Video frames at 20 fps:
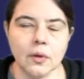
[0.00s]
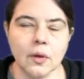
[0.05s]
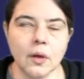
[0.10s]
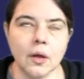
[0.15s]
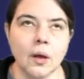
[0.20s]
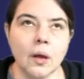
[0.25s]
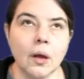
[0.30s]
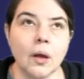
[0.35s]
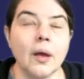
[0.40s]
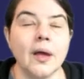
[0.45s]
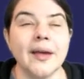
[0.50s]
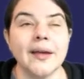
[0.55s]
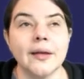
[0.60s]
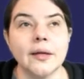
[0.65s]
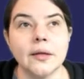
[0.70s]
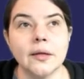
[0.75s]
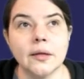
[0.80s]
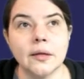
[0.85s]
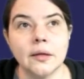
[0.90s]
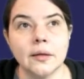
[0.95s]
Uh,
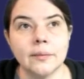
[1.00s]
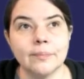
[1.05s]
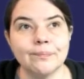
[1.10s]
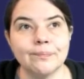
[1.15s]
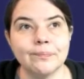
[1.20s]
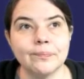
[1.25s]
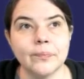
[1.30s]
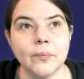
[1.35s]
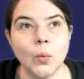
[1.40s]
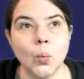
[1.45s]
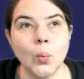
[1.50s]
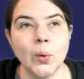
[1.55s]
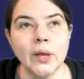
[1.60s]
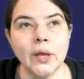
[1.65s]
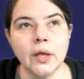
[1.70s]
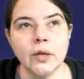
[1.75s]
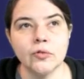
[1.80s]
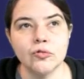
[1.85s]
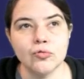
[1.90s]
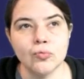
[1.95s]
we
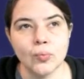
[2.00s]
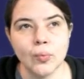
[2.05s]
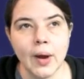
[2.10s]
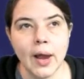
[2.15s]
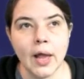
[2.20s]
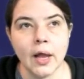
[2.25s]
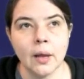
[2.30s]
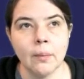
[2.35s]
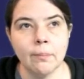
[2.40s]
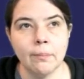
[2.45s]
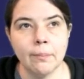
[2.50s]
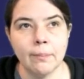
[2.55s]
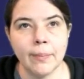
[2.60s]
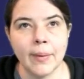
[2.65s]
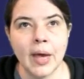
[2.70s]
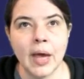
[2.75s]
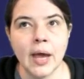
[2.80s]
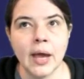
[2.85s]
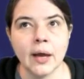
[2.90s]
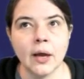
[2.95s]
can track
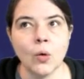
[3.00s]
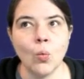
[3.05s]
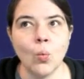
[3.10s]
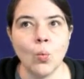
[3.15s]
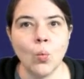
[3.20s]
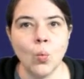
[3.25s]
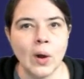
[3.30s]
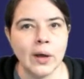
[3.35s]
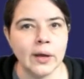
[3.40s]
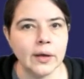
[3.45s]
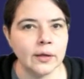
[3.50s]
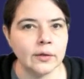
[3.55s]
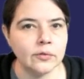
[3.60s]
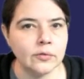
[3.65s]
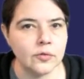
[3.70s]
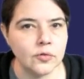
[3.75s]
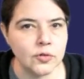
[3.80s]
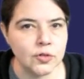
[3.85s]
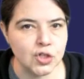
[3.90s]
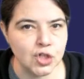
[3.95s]
back what
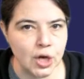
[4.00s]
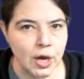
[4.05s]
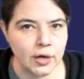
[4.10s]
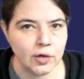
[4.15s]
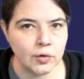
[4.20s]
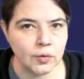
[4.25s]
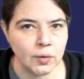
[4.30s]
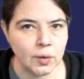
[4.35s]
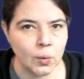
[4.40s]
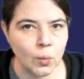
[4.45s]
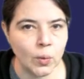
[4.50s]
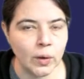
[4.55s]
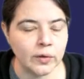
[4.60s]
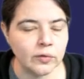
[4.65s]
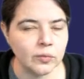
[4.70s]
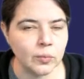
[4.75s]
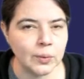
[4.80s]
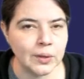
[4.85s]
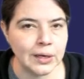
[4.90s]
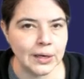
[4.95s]
its trajectory
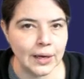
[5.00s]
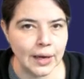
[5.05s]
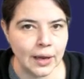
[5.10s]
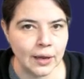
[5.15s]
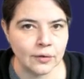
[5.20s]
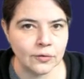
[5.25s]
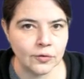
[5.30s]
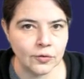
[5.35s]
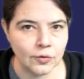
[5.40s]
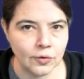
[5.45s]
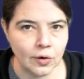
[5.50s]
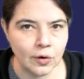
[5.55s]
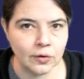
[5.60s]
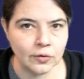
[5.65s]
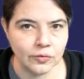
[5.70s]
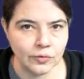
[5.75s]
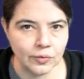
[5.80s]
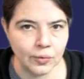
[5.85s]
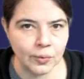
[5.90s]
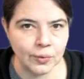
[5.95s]
was when it entered our
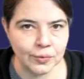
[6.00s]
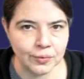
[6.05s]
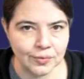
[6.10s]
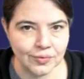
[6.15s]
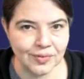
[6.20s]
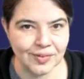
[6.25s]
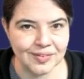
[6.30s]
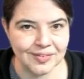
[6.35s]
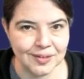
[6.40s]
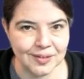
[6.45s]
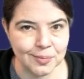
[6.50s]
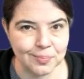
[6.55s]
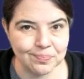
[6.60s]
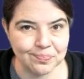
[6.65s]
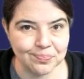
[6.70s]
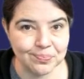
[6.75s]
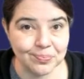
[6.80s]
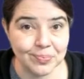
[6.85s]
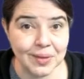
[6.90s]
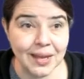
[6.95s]
solar system.
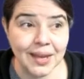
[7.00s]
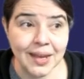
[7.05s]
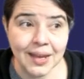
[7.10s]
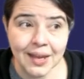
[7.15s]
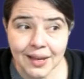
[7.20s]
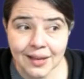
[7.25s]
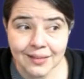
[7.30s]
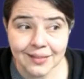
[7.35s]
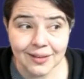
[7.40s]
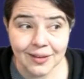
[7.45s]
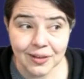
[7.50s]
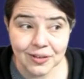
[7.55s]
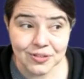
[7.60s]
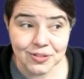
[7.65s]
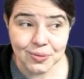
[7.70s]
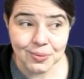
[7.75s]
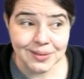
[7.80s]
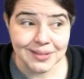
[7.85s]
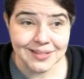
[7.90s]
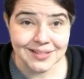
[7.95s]
The
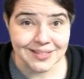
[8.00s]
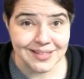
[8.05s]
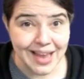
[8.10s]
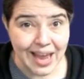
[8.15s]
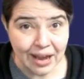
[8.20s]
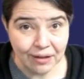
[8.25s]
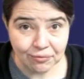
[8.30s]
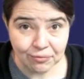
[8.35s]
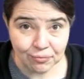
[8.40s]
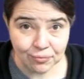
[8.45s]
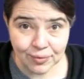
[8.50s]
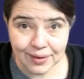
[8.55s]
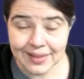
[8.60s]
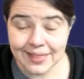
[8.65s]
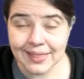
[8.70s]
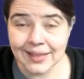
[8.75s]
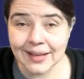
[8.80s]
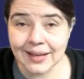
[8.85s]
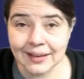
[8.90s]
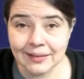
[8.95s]
issue is
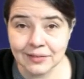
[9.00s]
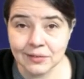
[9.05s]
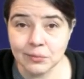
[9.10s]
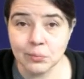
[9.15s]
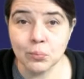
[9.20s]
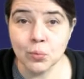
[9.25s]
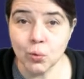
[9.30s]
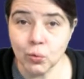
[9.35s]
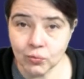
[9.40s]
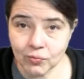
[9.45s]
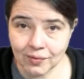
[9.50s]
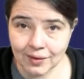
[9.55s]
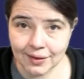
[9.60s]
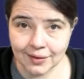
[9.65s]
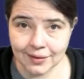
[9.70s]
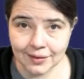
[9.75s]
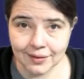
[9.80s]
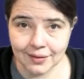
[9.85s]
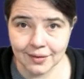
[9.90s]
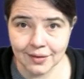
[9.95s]
everything is
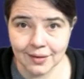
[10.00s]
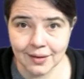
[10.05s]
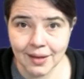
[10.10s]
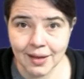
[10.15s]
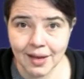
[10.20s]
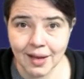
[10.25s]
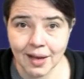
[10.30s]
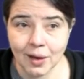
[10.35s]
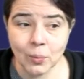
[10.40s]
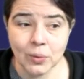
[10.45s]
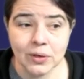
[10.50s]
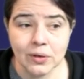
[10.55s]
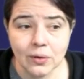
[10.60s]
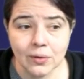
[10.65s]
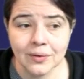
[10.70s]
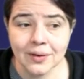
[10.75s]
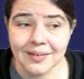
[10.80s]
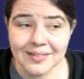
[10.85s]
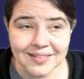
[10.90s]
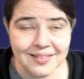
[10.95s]
moving. We
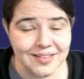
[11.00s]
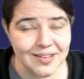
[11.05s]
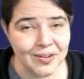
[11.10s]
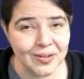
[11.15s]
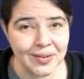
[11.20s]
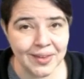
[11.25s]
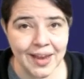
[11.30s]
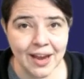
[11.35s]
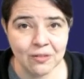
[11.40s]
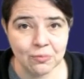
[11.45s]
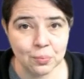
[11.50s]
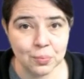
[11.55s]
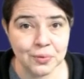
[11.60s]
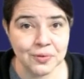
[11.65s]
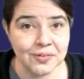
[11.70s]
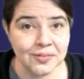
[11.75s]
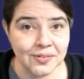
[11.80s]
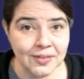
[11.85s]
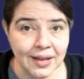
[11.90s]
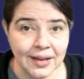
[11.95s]
don't necessarily have
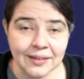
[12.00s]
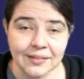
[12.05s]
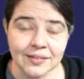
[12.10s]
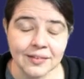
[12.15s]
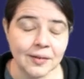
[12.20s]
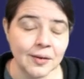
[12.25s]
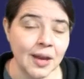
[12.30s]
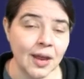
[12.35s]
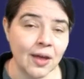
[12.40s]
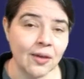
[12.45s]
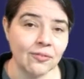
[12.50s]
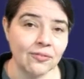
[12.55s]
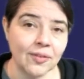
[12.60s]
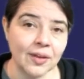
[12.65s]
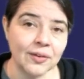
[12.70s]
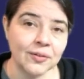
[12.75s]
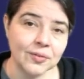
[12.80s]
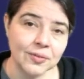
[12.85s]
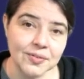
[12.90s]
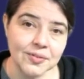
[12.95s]
precise enough
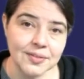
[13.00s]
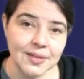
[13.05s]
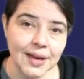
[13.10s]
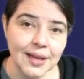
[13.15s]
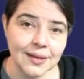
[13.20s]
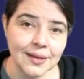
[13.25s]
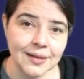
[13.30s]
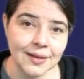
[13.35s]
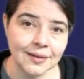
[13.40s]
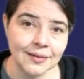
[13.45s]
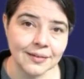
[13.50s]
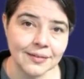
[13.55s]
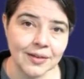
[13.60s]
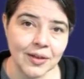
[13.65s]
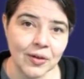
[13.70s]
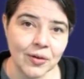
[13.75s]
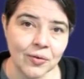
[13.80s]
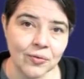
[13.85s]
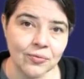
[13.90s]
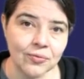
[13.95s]
understandings
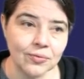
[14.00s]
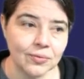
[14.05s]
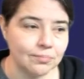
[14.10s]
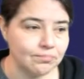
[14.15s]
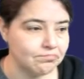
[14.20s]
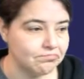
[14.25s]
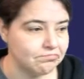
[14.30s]
of